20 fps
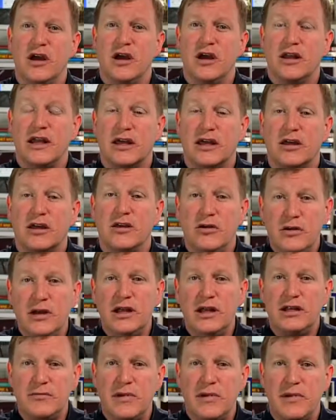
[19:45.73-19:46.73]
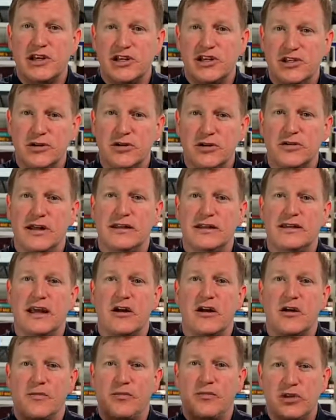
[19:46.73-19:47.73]
Like, you need to make sure that they
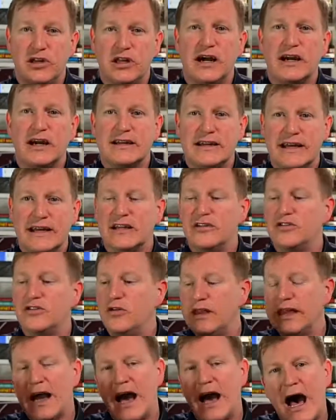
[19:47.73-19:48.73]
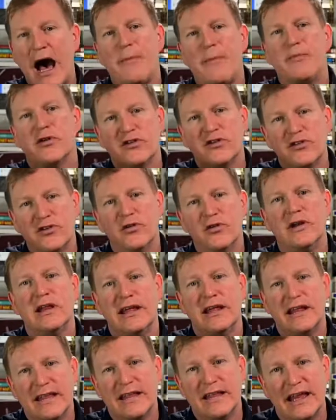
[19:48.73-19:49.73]
are plugged into the
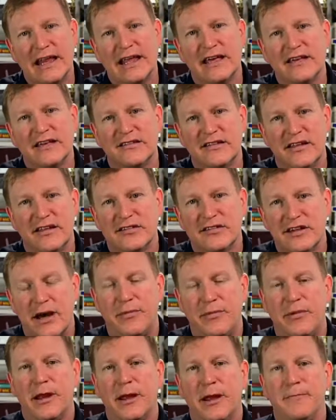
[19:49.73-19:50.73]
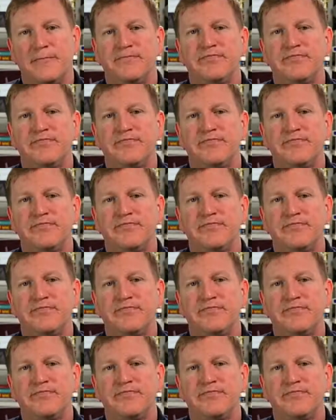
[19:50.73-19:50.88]
opportunity that is this company.